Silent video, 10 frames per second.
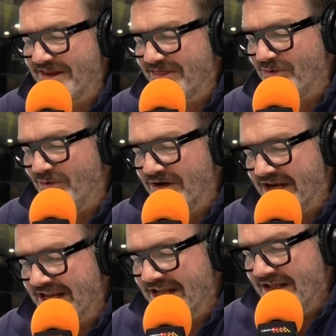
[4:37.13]
in
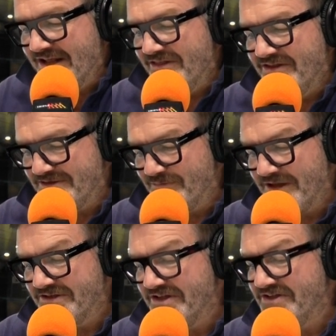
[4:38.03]
Thornleigh, this
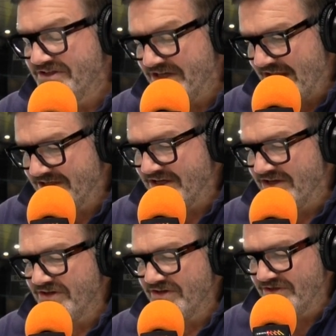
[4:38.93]
means that Jess and her